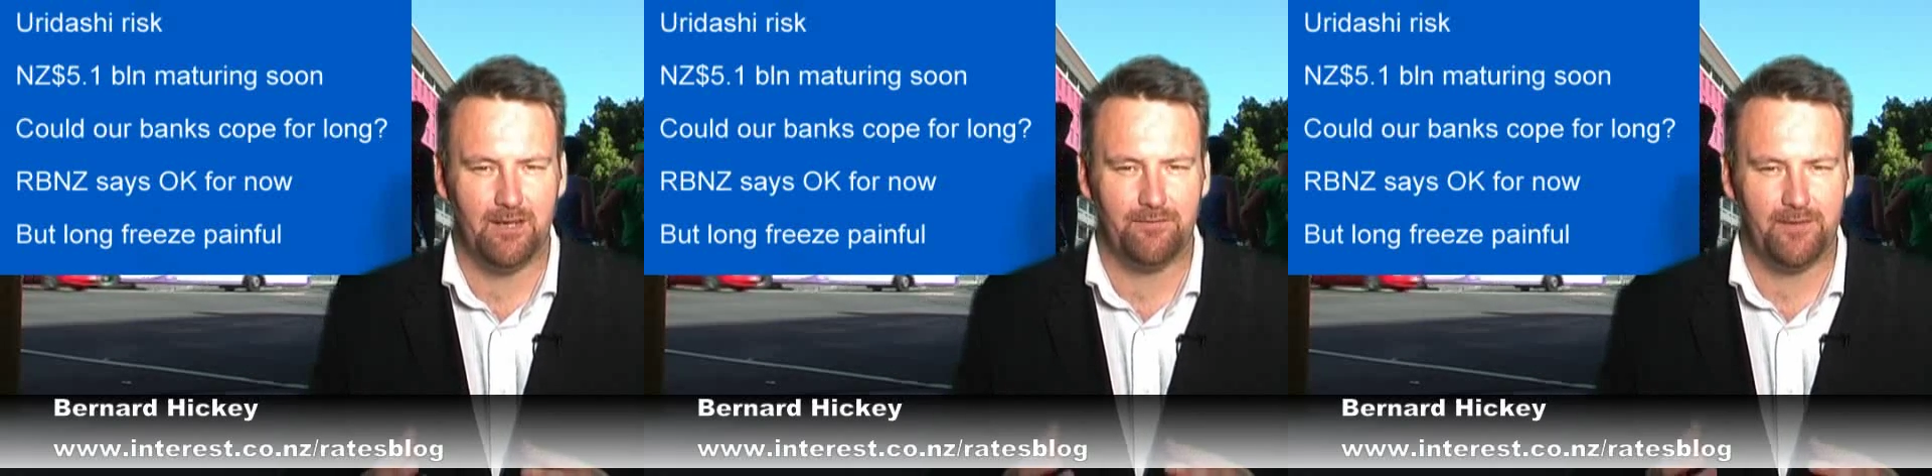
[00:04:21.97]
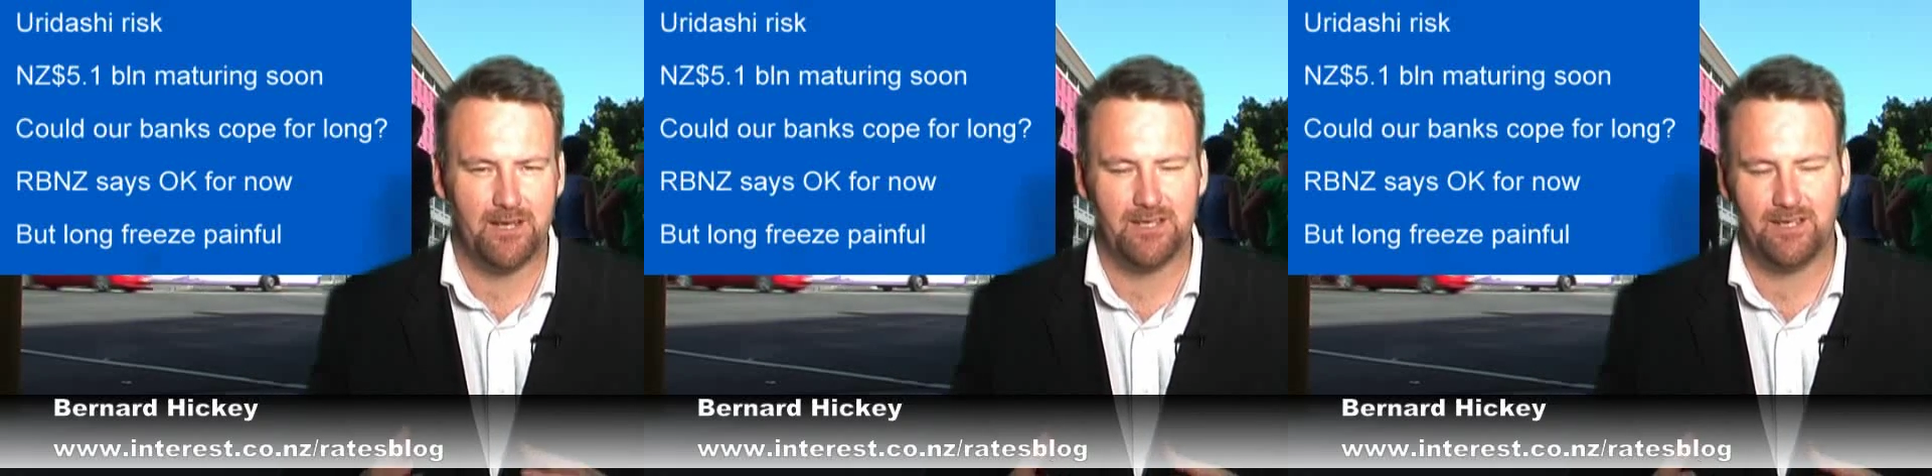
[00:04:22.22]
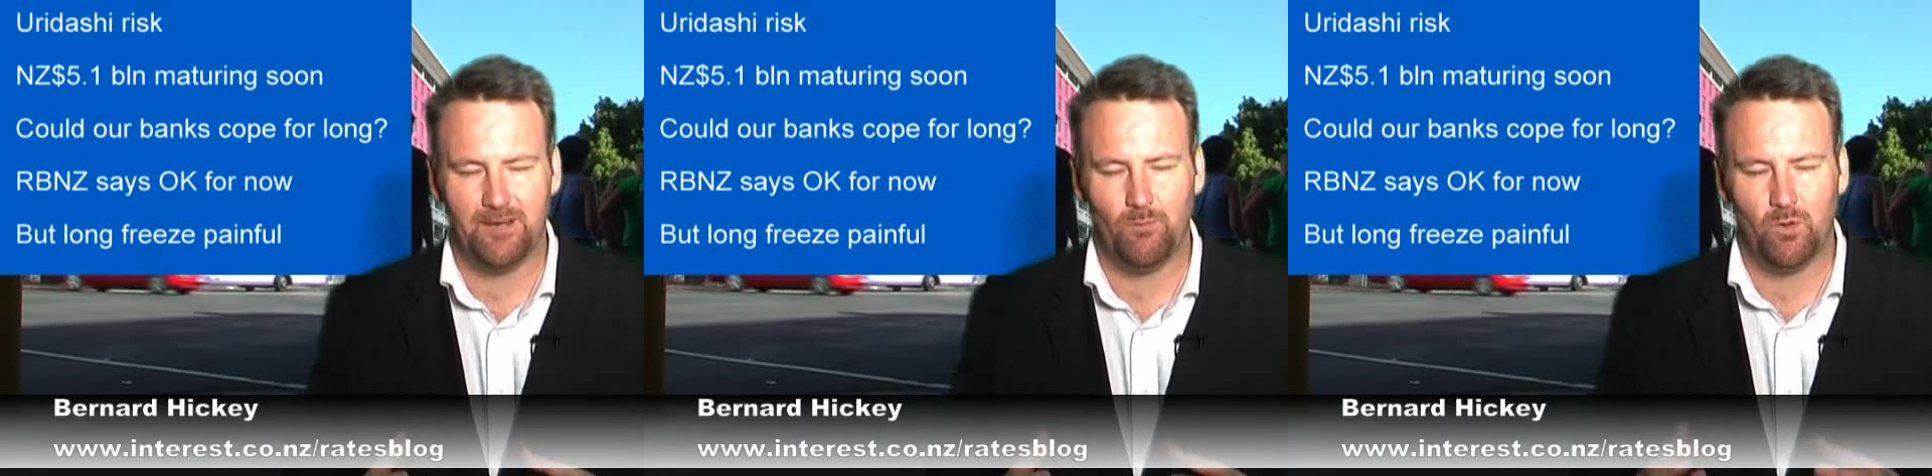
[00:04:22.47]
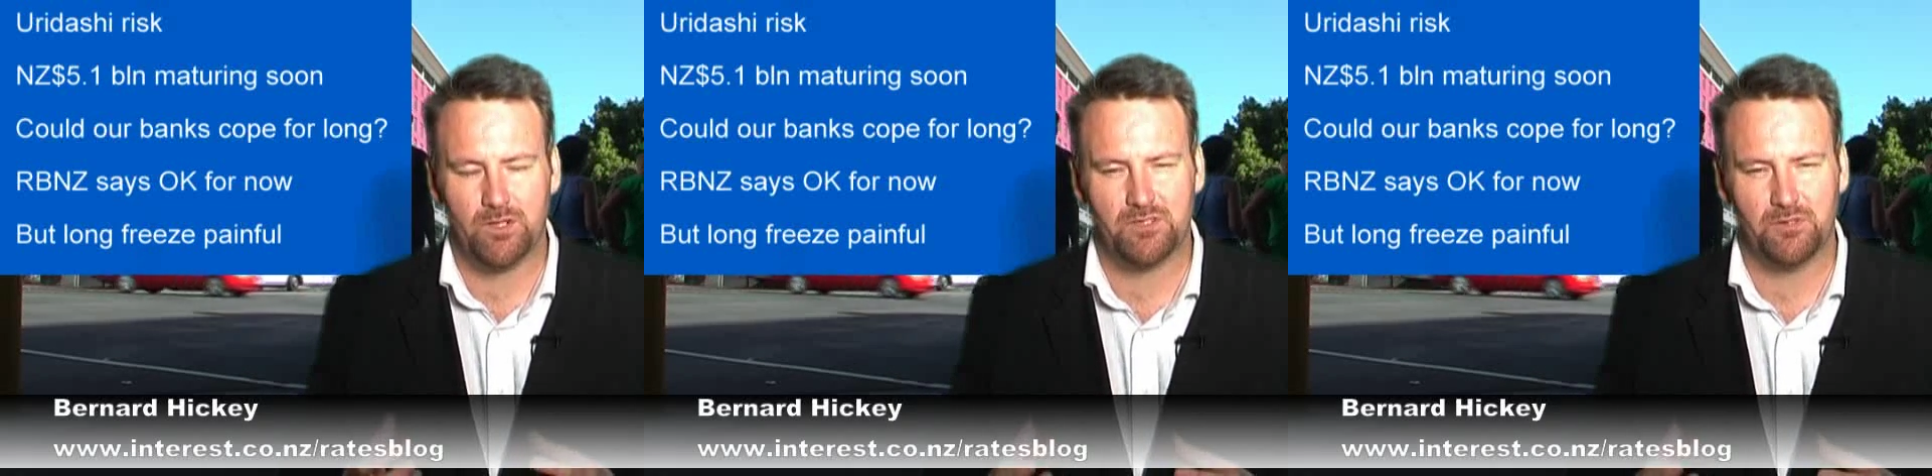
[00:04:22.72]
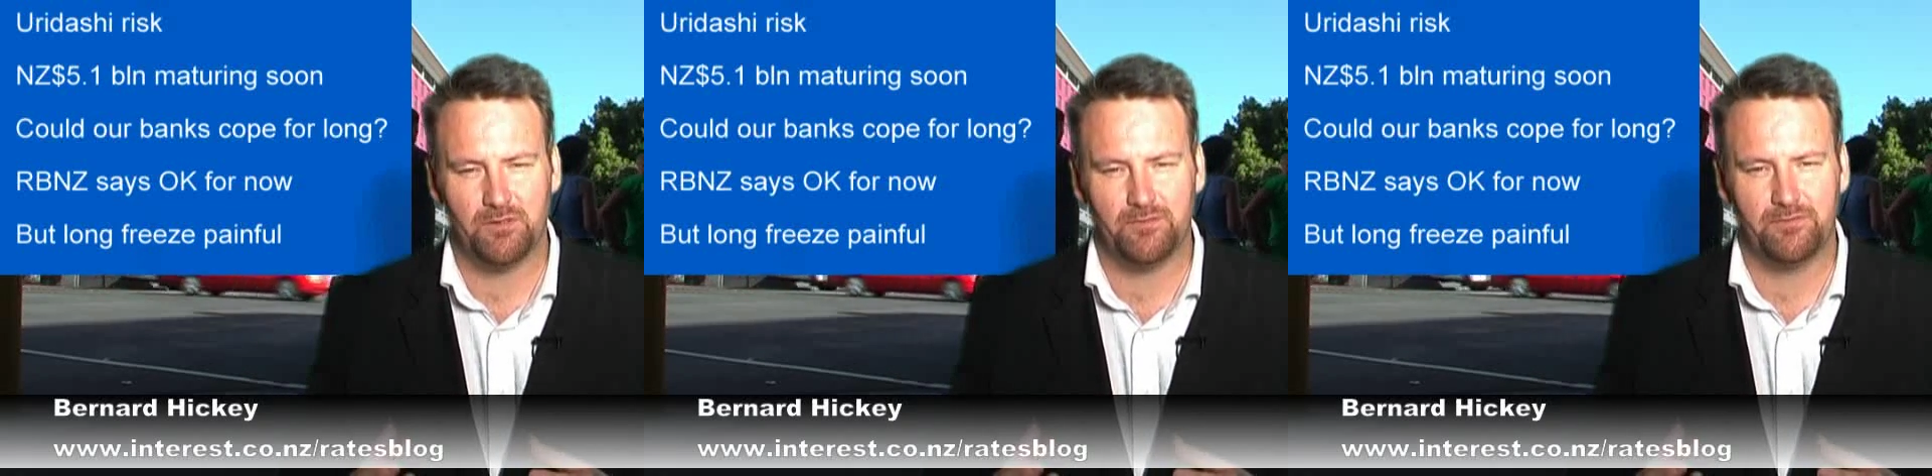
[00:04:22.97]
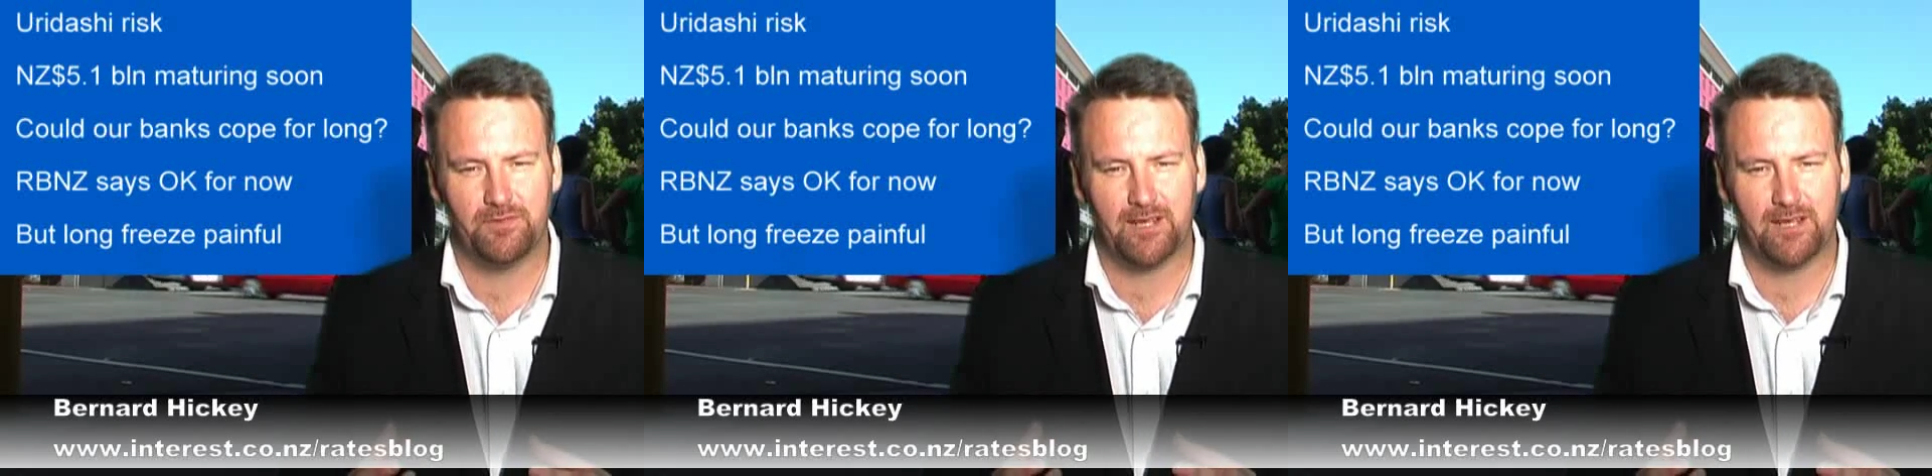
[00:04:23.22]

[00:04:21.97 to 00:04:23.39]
funded and what sort of